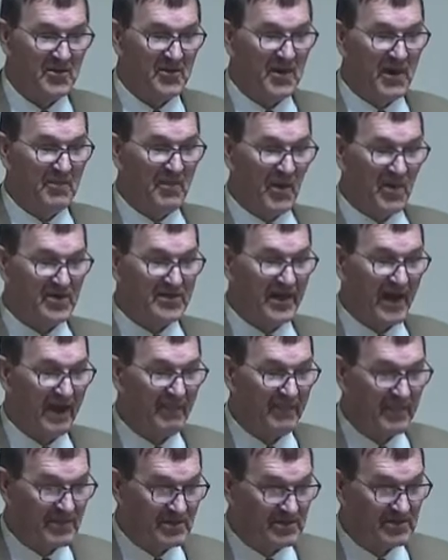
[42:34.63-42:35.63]
a birth
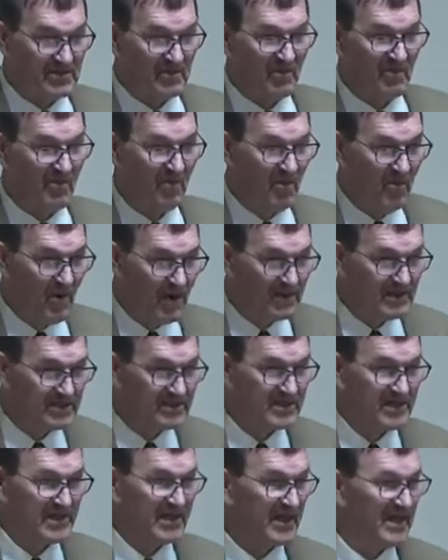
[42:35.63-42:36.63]
happens
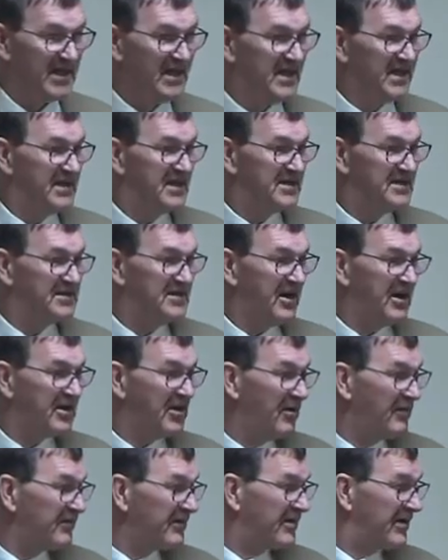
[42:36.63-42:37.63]
once, not
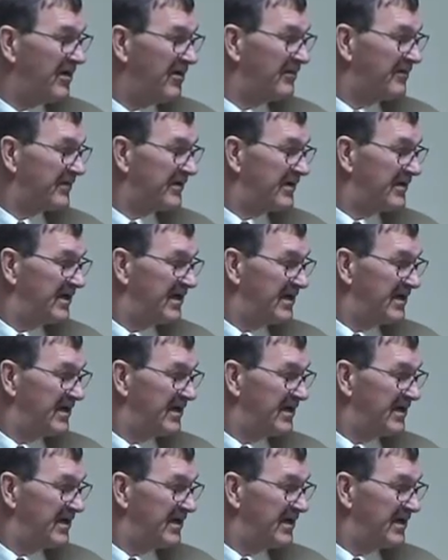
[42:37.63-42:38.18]
over and over.